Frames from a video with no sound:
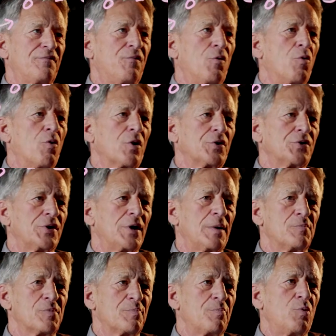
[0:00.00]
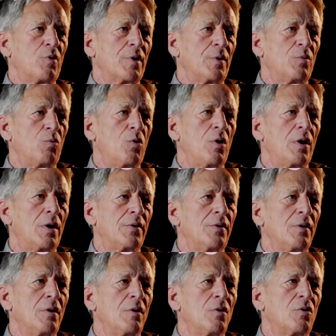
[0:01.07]
4 times
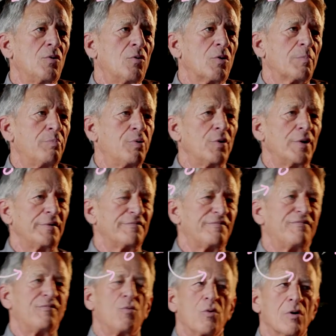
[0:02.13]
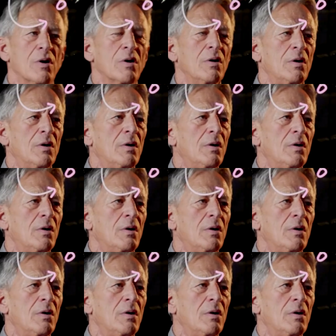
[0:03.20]
0.1, or 0.4.